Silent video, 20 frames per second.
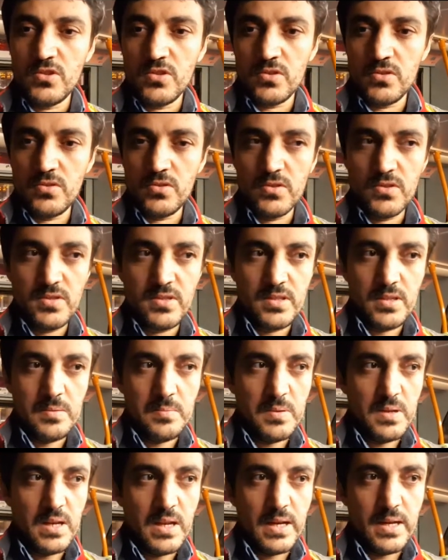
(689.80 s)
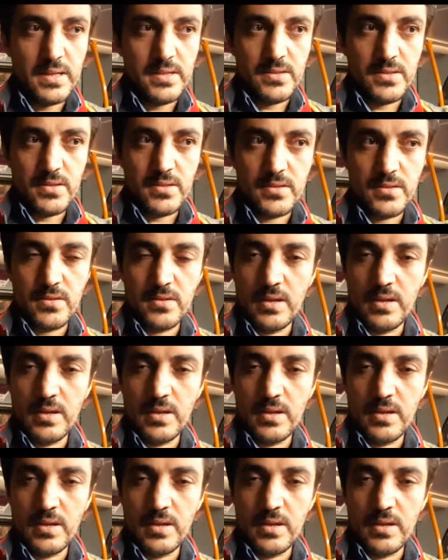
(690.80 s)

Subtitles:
on the stabilizer.